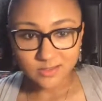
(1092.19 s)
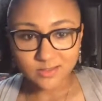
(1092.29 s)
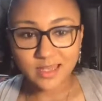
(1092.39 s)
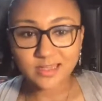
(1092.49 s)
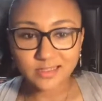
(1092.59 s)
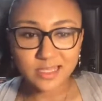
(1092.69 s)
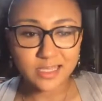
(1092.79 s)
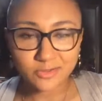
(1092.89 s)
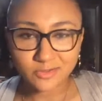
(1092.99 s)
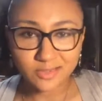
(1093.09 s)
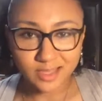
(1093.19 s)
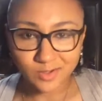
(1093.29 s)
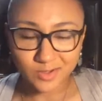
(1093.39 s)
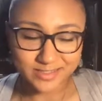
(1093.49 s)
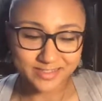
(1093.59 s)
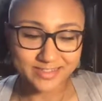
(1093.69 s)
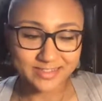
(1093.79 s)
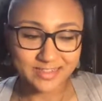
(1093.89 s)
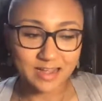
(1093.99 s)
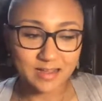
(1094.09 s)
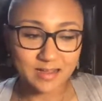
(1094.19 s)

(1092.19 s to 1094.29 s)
So that is the answer to that question.